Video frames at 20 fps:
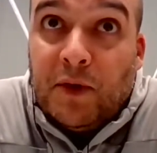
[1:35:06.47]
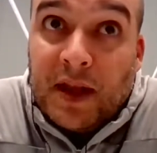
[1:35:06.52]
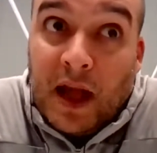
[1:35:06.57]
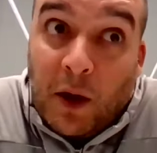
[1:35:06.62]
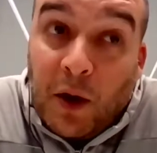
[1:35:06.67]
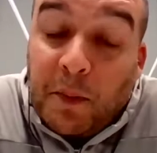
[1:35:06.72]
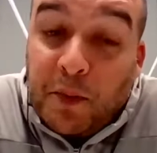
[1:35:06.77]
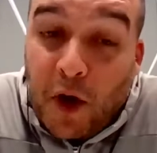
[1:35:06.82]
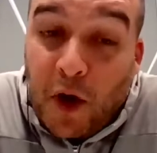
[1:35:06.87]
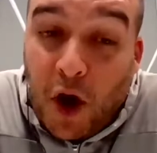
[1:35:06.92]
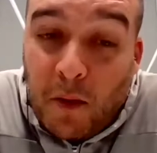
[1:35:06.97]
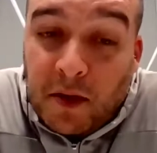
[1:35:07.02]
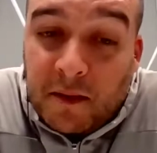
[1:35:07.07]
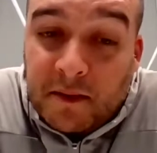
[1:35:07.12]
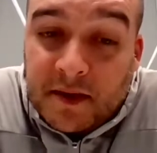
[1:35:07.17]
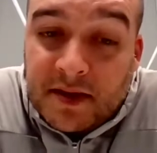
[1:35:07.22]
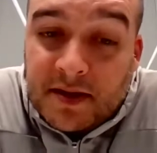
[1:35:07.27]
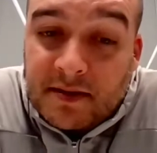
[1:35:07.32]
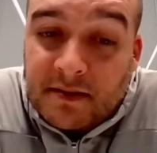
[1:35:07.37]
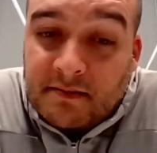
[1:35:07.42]
our
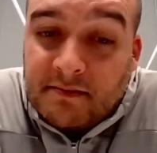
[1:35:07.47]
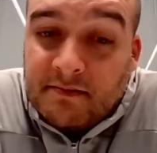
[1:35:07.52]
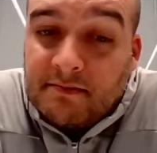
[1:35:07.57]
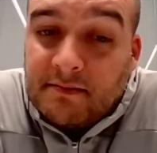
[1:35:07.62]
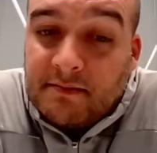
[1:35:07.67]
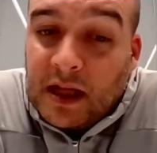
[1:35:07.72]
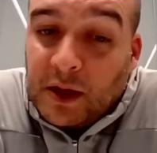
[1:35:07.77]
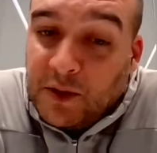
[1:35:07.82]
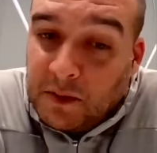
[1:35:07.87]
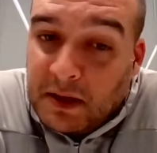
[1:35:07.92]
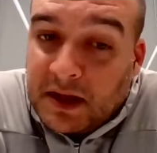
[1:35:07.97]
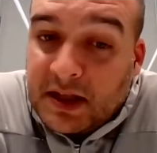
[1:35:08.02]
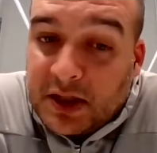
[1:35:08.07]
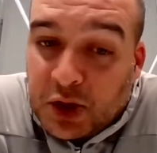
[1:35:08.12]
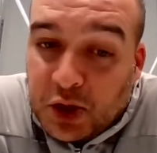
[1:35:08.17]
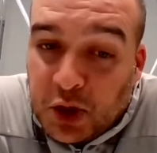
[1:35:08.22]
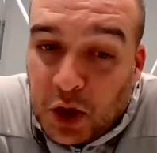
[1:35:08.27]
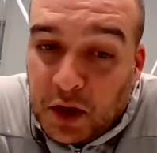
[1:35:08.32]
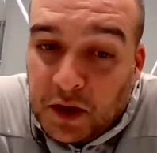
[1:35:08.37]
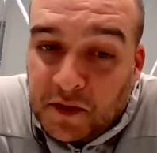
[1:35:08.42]
problems that we must
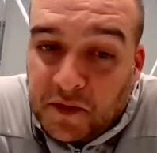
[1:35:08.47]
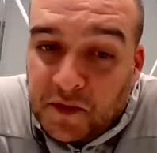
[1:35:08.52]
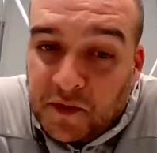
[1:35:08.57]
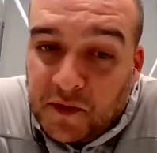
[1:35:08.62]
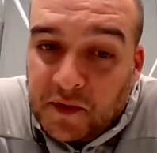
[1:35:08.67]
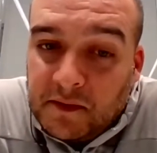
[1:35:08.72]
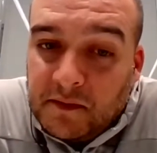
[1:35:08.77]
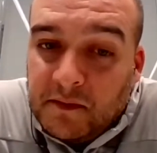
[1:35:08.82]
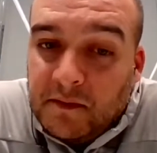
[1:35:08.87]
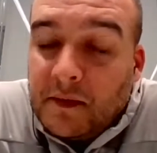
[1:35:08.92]
solve.